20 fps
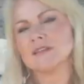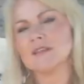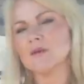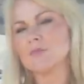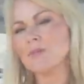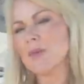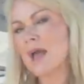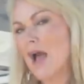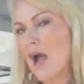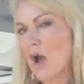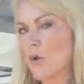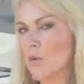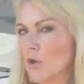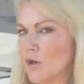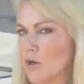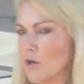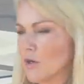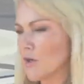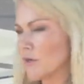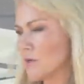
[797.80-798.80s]
the
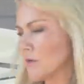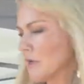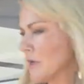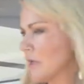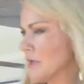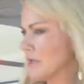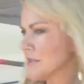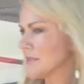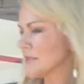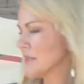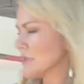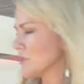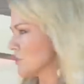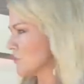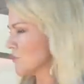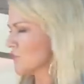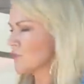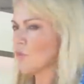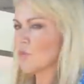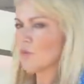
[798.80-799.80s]
power
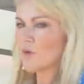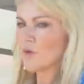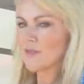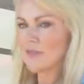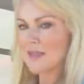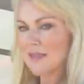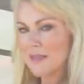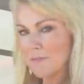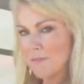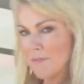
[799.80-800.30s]
center for the